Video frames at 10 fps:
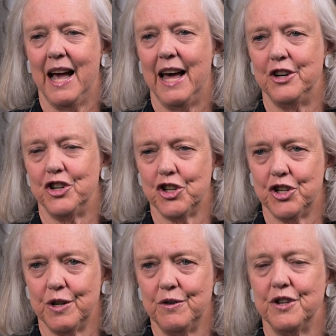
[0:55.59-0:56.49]
And it just
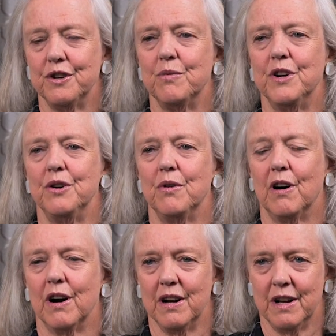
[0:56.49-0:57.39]
shows you when you
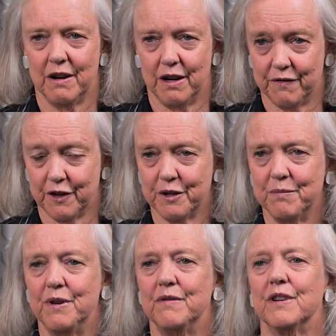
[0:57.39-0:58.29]
are a first
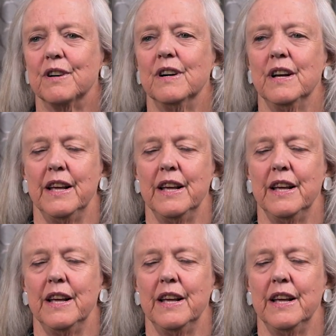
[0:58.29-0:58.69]
mover